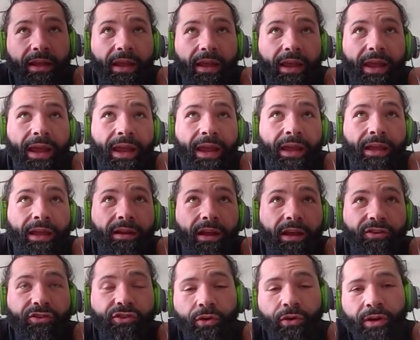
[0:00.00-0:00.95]
And
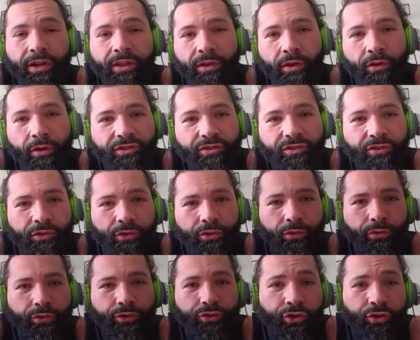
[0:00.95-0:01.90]
during those
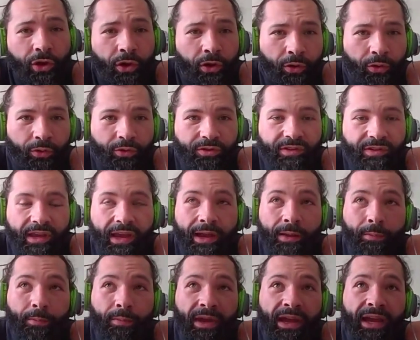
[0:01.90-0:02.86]
two shows, I
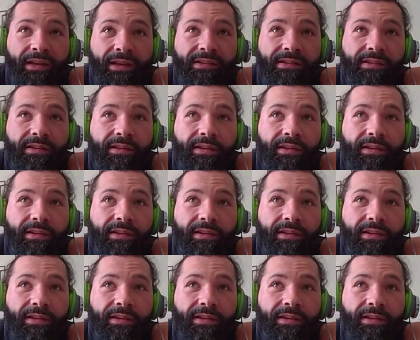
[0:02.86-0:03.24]
met